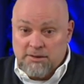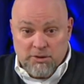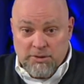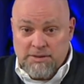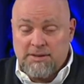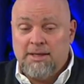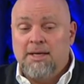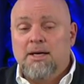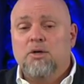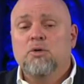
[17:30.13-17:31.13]
Lewis,
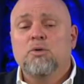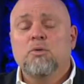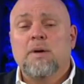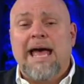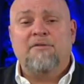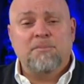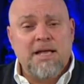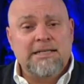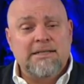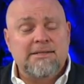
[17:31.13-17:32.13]
who have
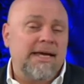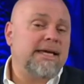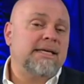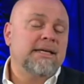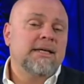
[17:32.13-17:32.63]
plenty to say